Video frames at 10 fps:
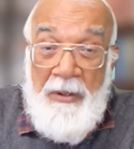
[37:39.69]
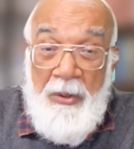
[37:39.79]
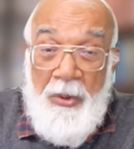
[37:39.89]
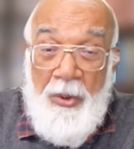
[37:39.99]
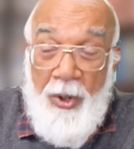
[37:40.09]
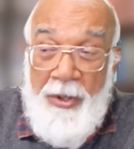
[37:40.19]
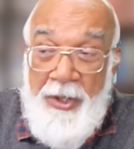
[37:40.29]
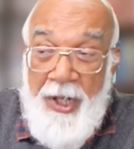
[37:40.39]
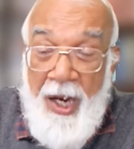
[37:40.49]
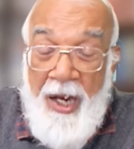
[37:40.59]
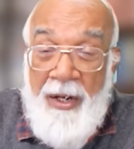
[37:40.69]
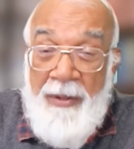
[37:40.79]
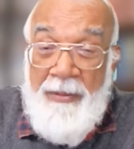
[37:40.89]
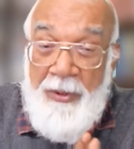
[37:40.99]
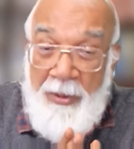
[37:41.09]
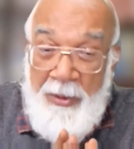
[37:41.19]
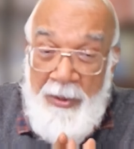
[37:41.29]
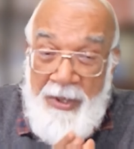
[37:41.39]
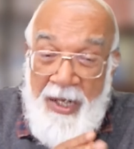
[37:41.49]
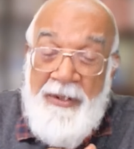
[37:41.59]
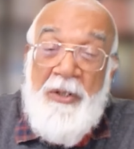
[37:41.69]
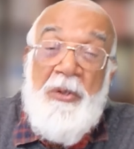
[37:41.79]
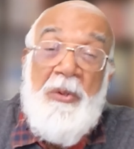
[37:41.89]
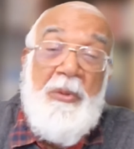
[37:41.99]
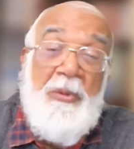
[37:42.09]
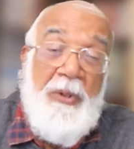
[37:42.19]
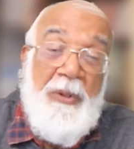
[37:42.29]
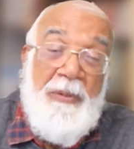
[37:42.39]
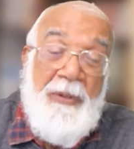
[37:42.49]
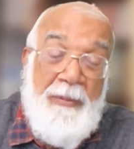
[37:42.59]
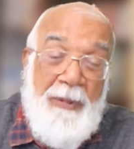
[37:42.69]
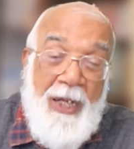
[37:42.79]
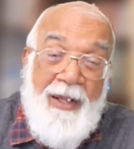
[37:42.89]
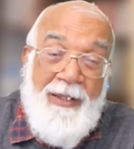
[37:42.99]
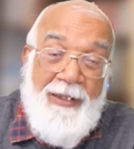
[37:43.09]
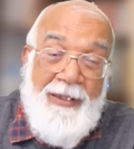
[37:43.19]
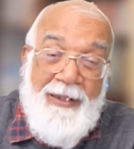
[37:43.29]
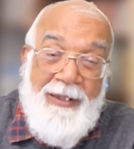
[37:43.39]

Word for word: You don't have those attitude of the mind